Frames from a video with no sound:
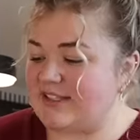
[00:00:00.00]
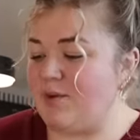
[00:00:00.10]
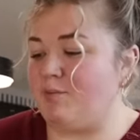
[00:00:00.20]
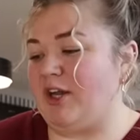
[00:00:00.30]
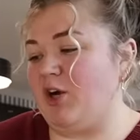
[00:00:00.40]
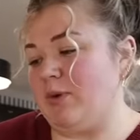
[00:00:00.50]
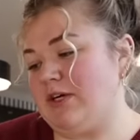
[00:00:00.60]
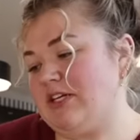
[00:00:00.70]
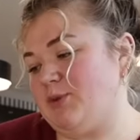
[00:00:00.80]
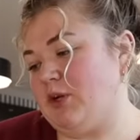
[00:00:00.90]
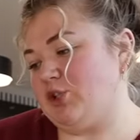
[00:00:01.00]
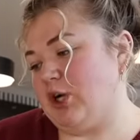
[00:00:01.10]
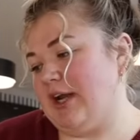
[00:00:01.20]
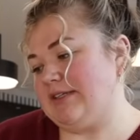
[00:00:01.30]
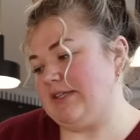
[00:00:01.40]
Isn't butter worse when you're
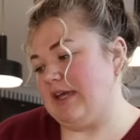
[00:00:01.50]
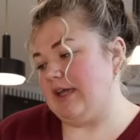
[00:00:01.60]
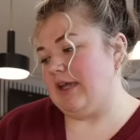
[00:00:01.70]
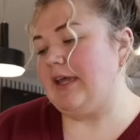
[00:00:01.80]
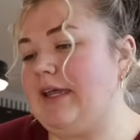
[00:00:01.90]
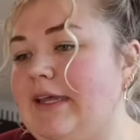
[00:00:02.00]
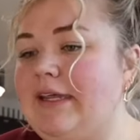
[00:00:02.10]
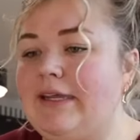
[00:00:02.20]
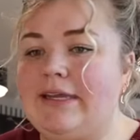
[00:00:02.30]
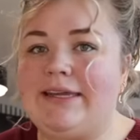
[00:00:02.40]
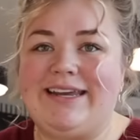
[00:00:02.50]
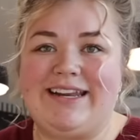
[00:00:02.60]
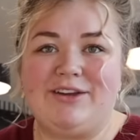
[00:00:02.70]
trying to get